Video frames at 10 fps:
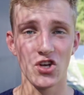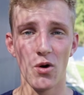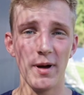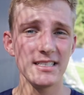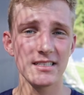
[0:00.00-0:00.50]

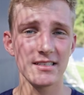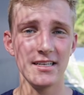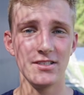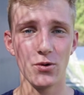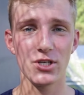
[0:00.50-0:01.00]
So
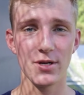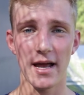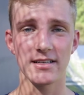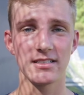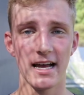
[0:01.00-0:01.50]
basically doing gym
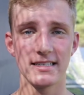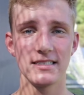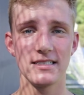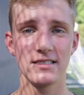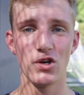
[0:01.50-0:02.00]

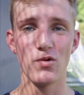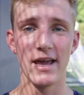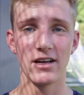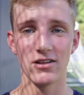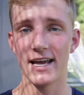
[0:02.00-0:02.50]
exercises to
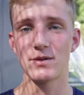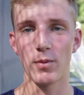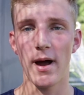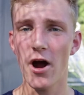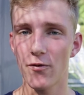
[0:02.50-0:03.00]
make your legs
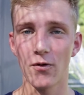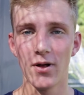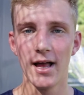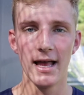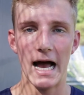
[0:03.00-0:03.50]
more powerful.